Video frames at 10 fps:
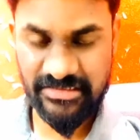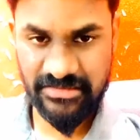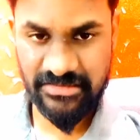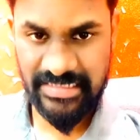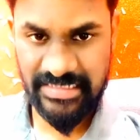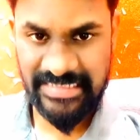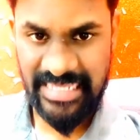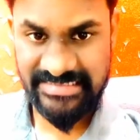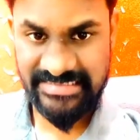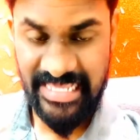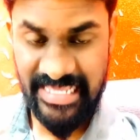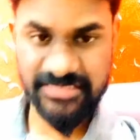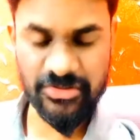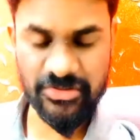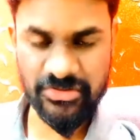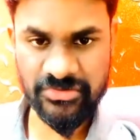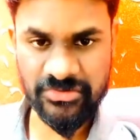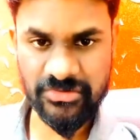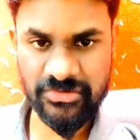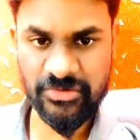an expert
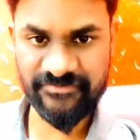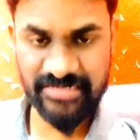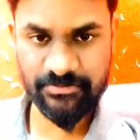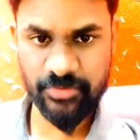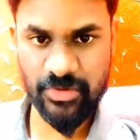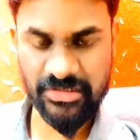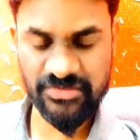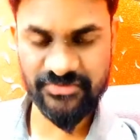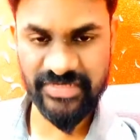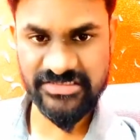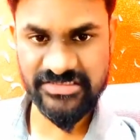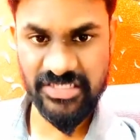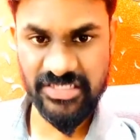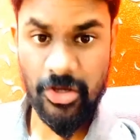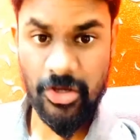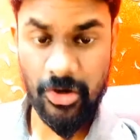of that product, we can say,